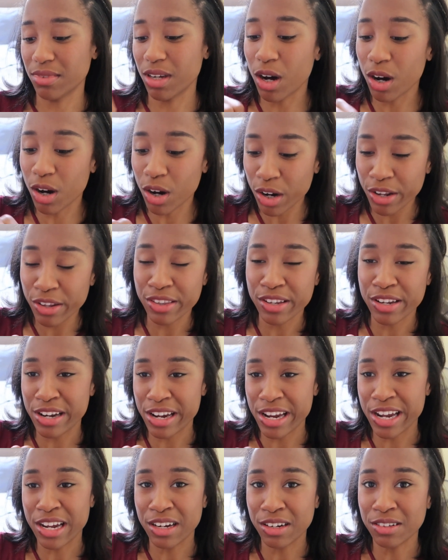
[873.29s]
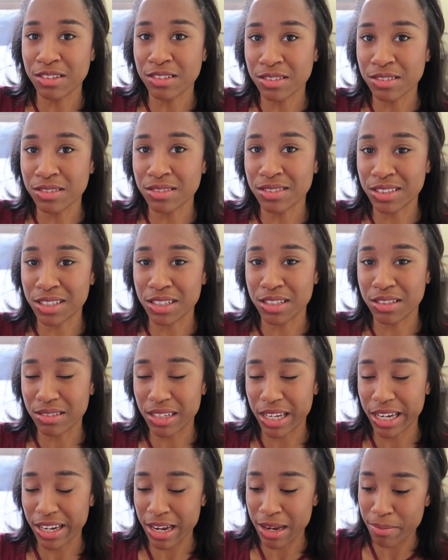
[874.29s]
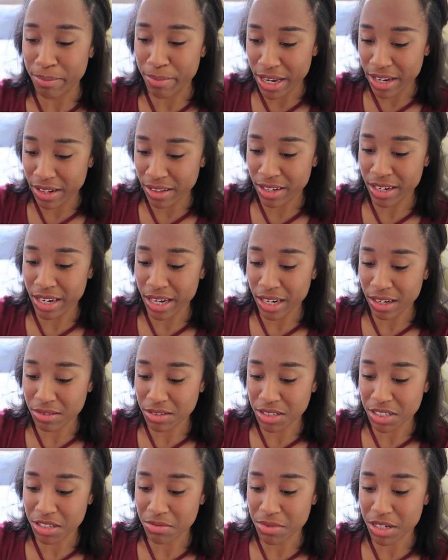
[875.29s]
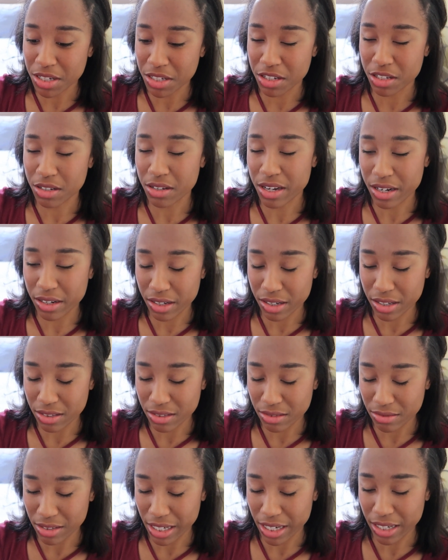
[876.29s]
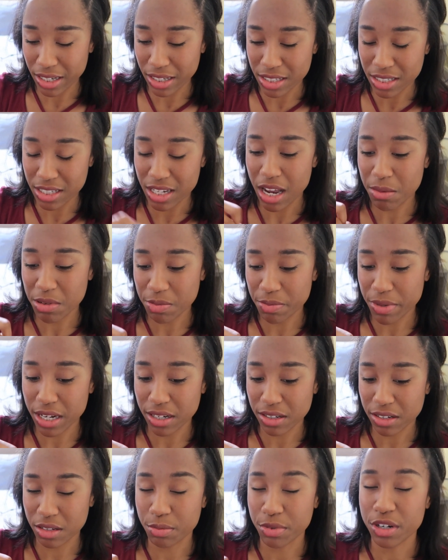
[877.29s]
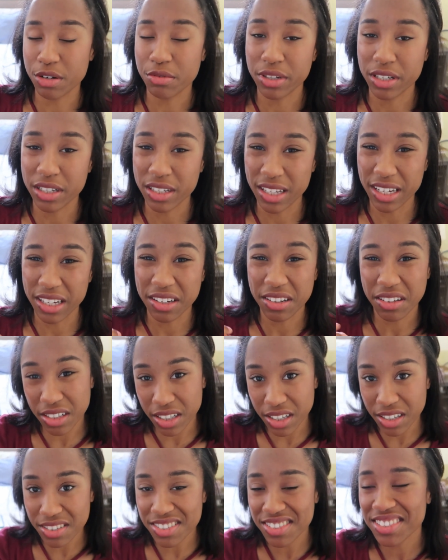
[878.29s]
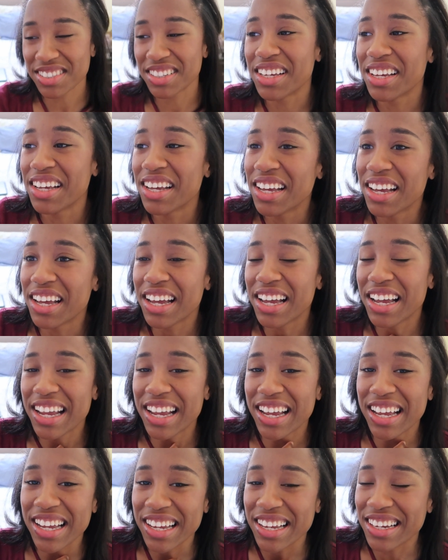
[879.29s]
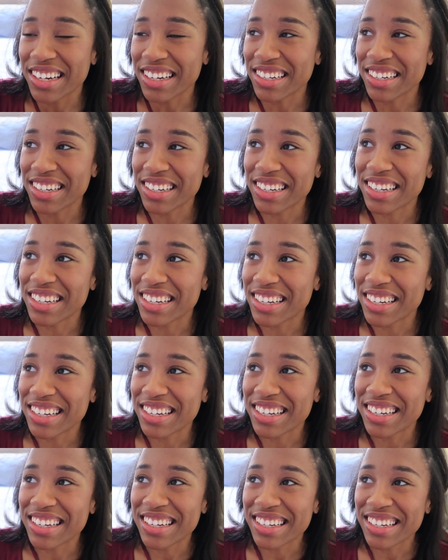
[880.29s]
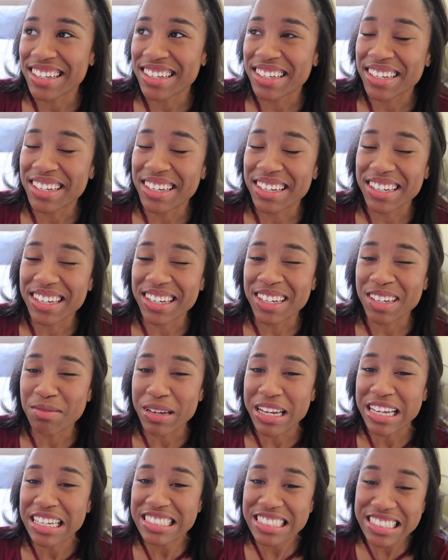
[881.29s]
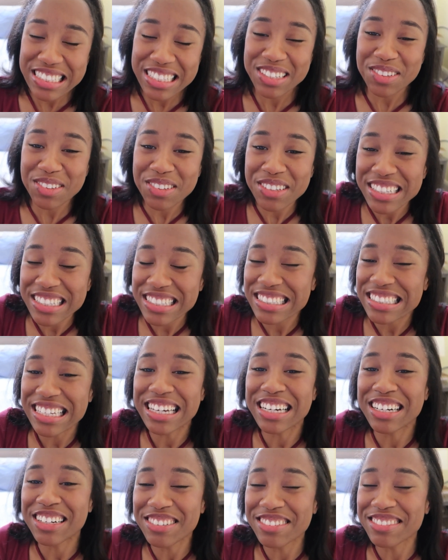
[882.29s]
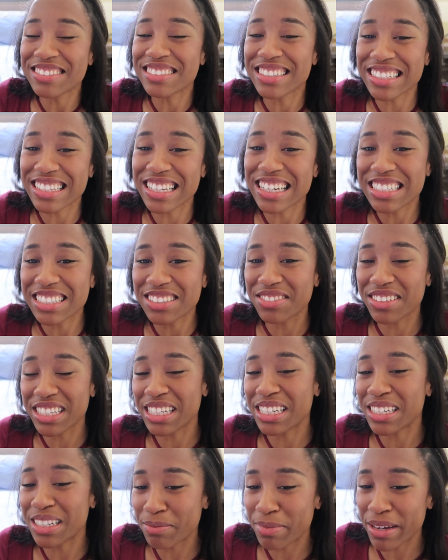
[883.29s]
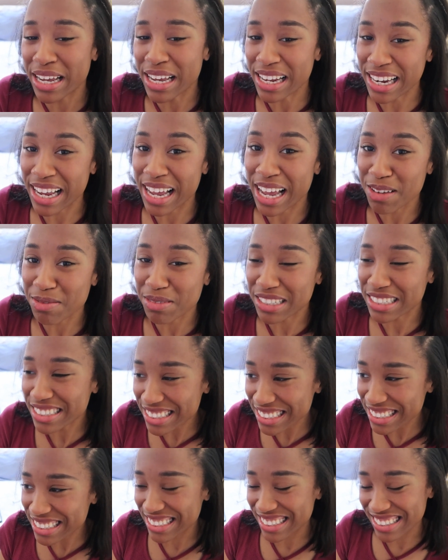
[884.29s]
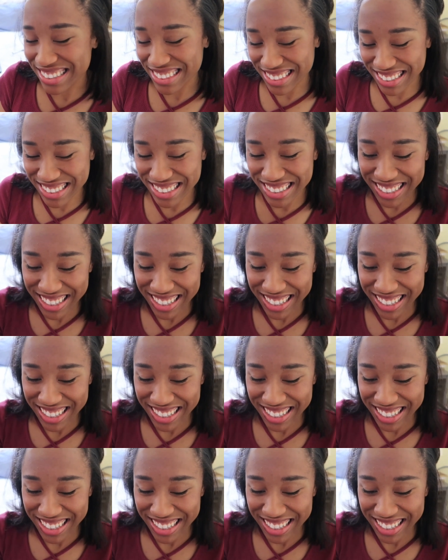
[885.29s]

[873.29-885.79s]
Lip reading: on the nail to like, I bend the nail so much and it snaps back to the point where it like clicks, and it makes an annoying sound, and that's really a bad habit because